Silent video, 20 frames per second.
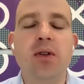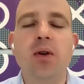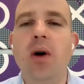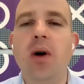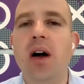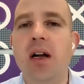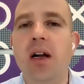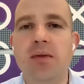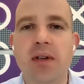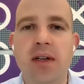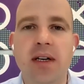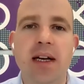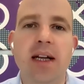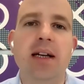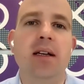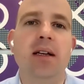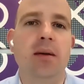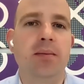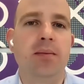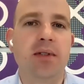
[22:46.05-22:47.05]
200
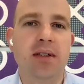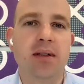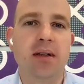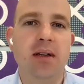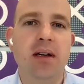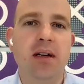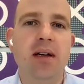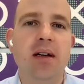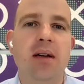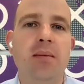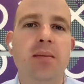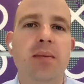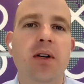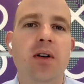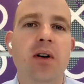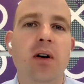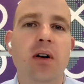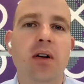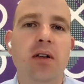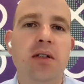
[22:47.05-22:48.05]
NetApps
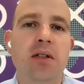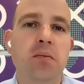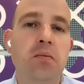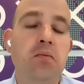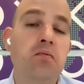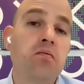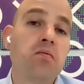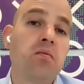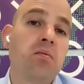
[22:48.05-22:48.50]
because